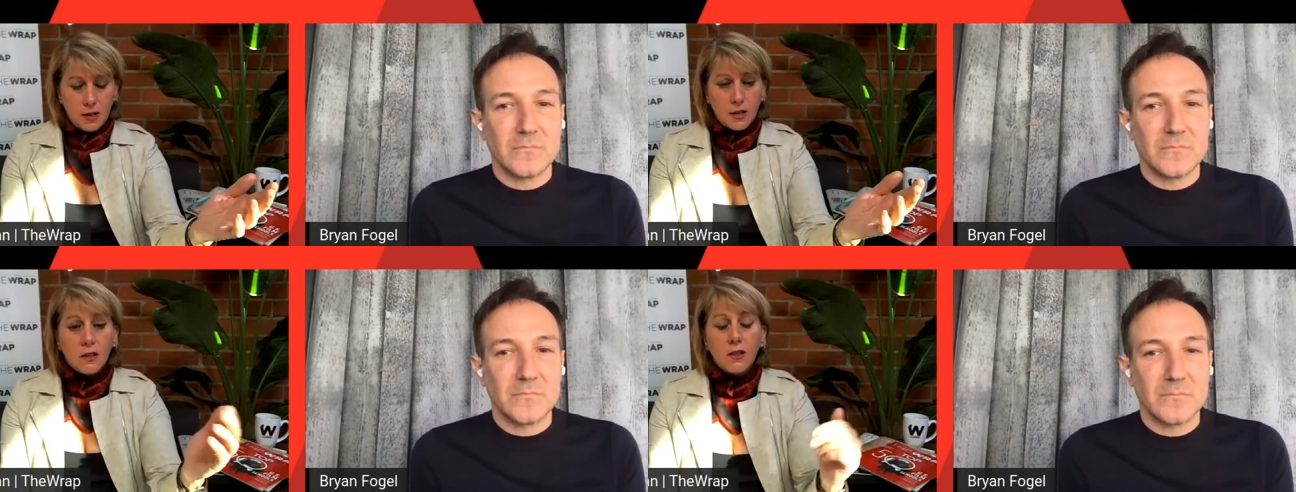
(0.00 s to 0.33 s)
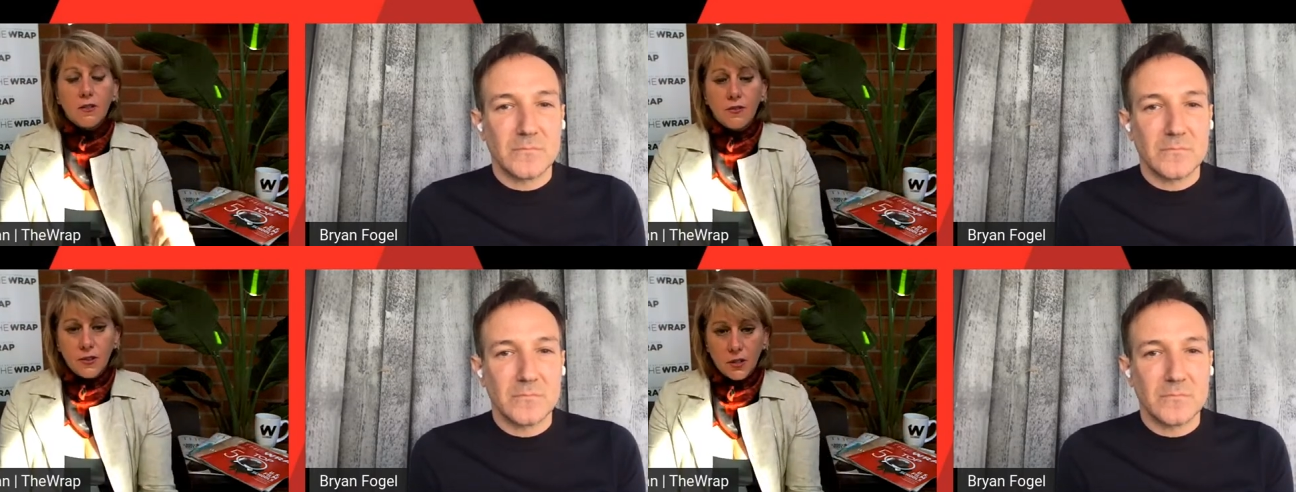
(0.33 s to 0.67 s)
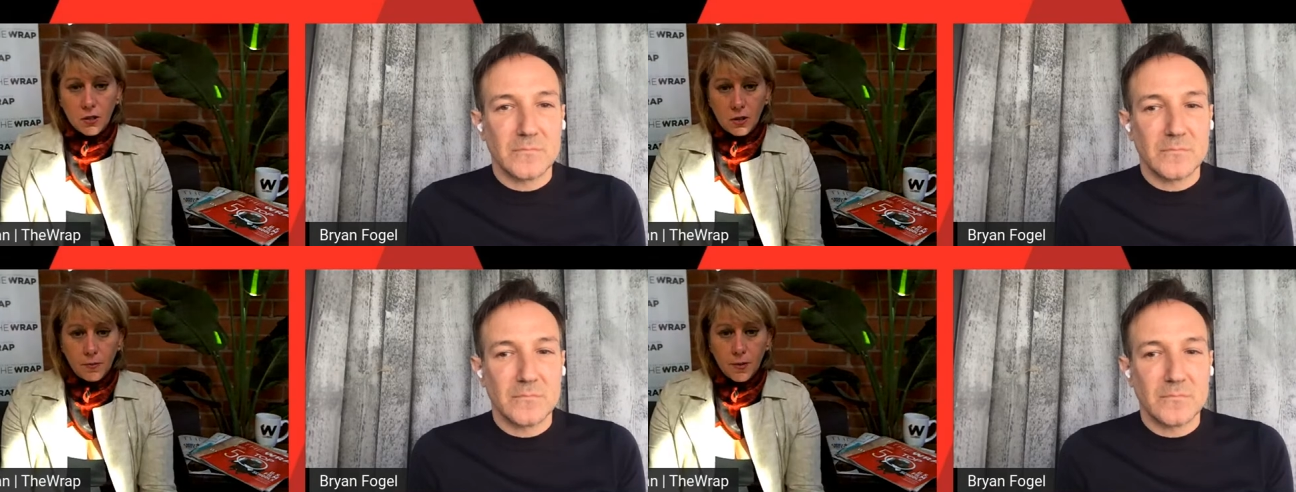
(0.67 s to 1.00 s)
Speaker 1: in the
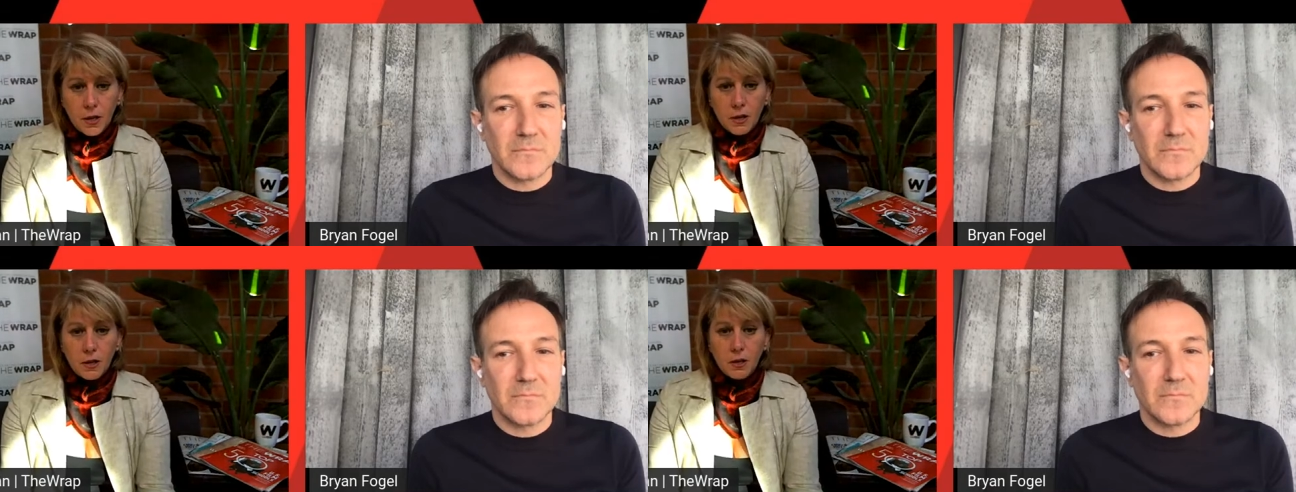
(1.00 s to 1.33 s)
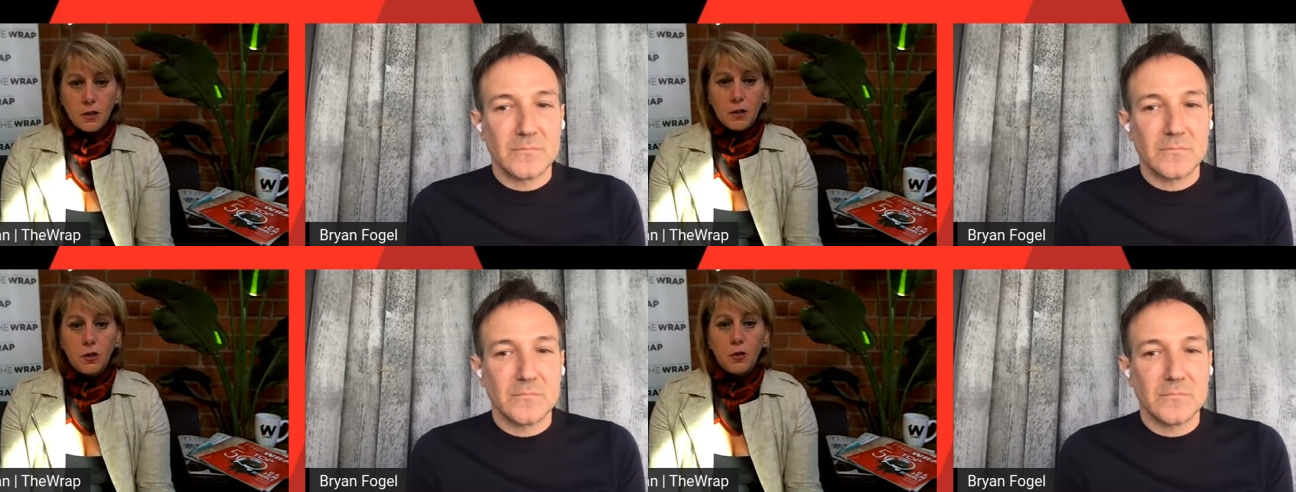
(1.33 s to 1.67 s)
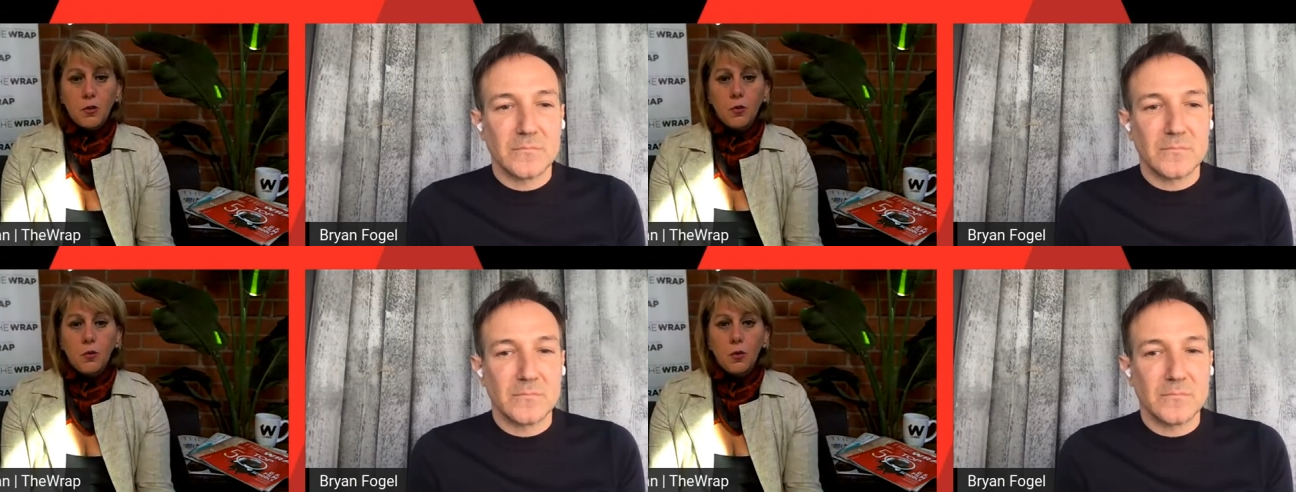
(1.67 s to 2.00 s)
film,
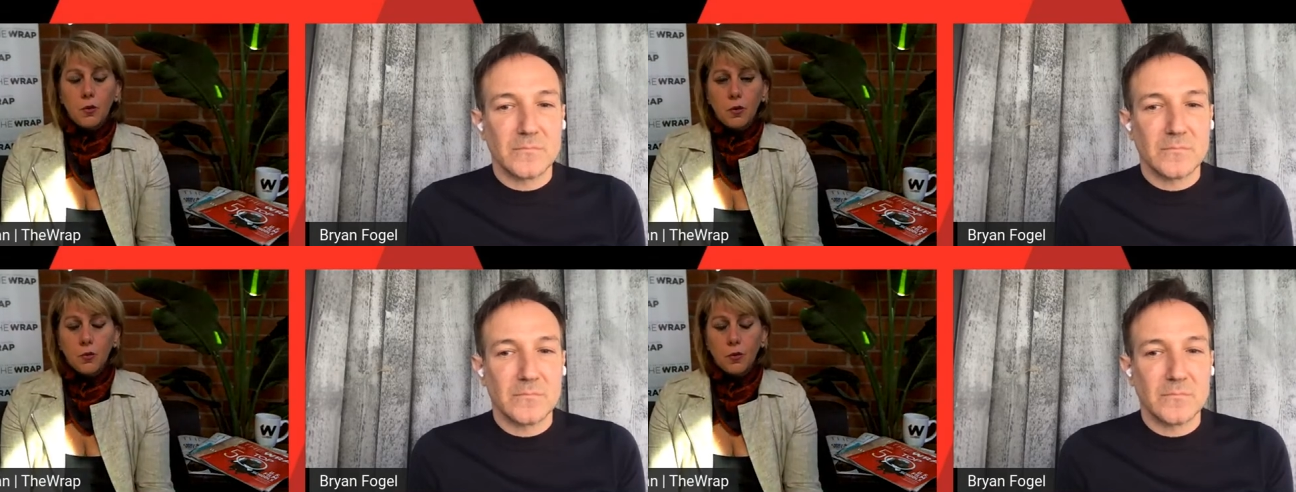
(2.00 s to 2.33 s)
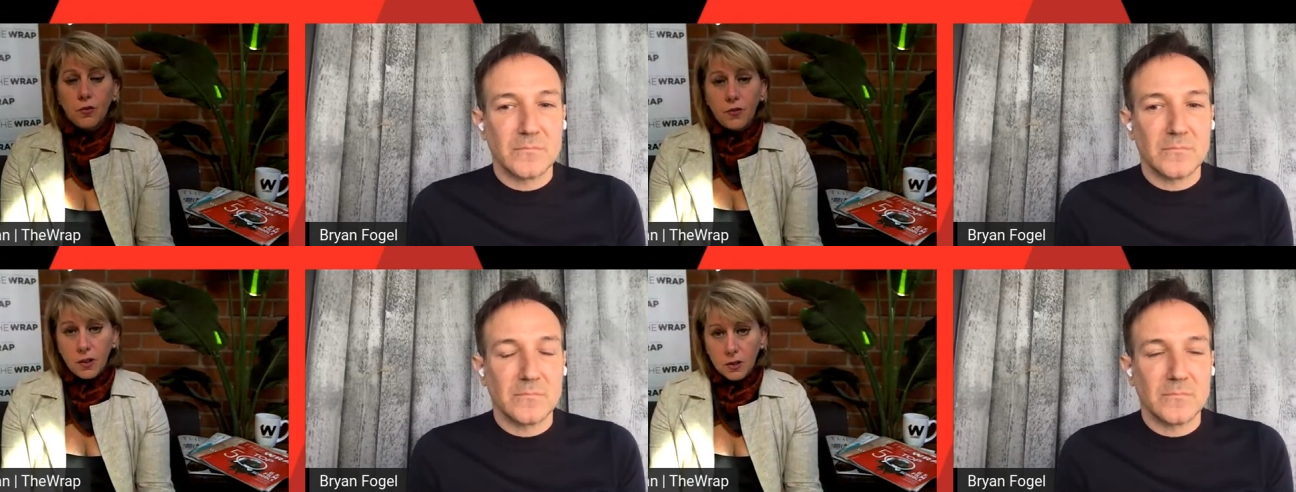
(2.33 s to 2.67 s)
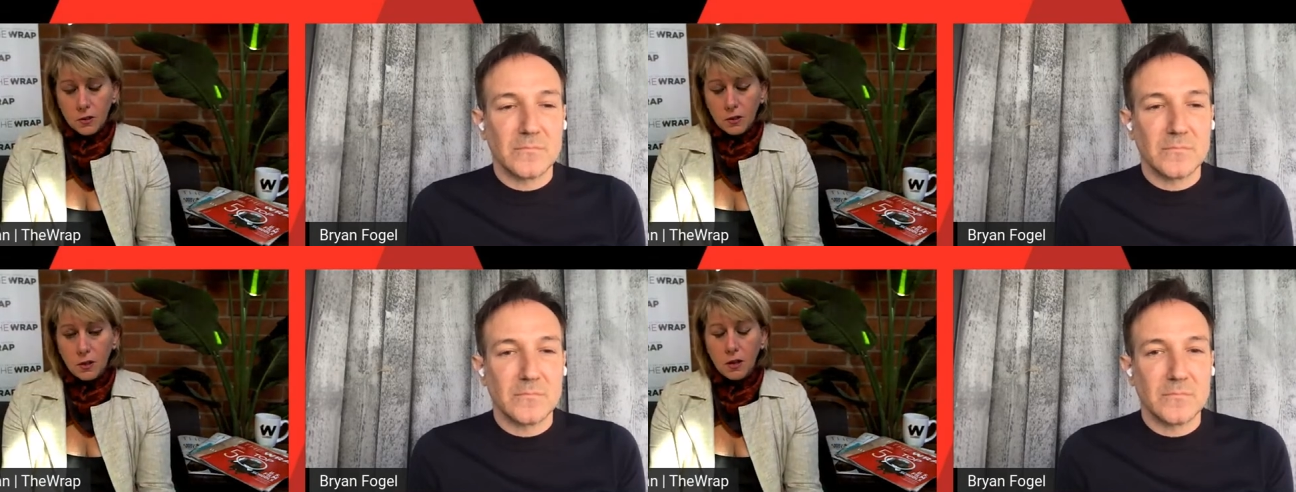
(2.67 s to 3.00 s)
you
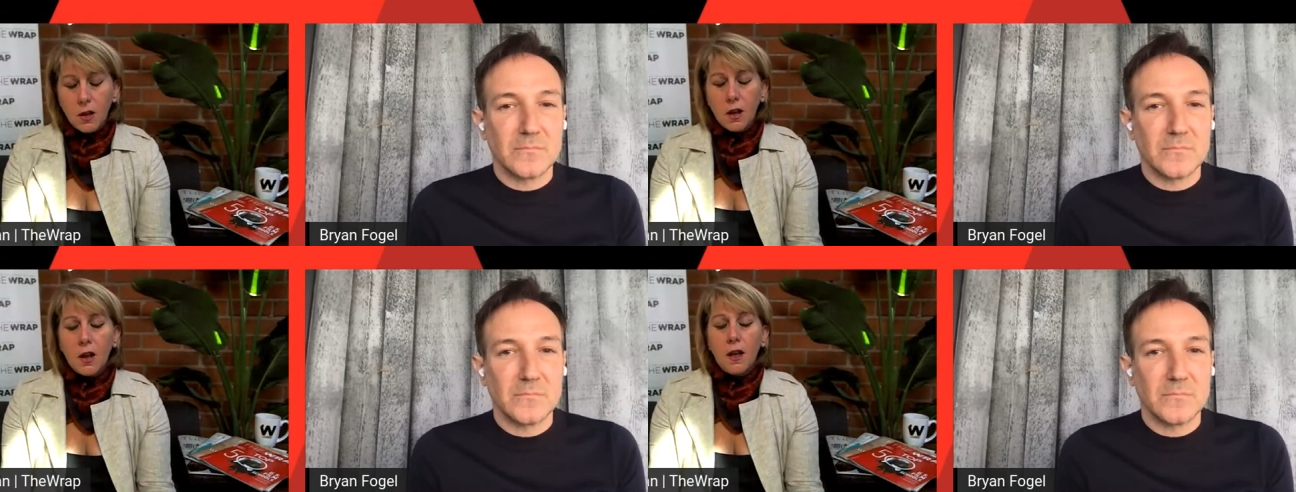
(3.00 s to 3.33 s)
reveal